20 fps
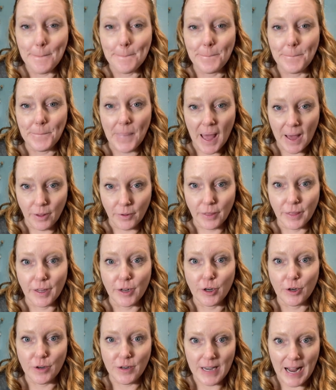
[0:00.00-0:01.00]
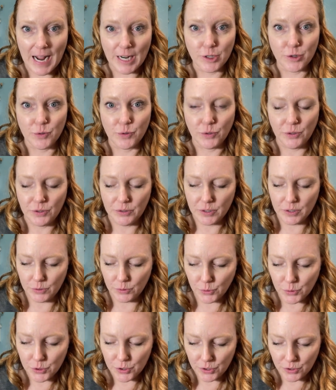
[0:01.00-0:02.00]
healthier, natural
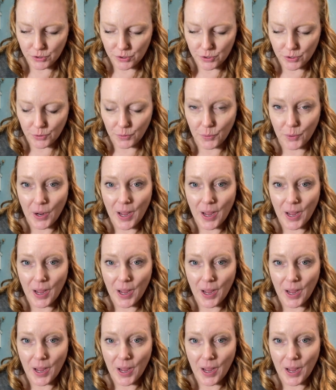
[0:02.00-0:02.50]
solutions to.